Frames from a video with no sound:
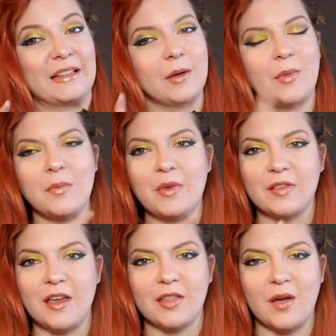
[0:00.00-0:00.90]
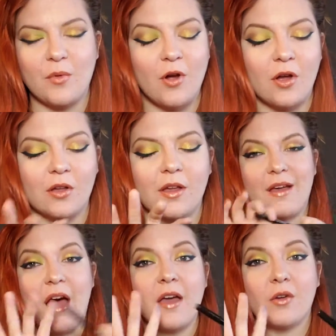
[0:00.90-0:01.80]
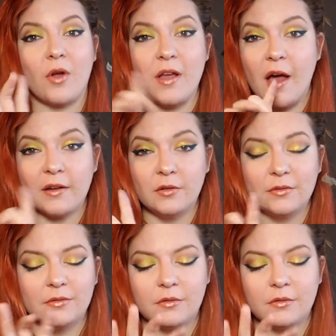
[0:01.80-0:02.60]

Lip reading: I might be saying that wrong, eye crayon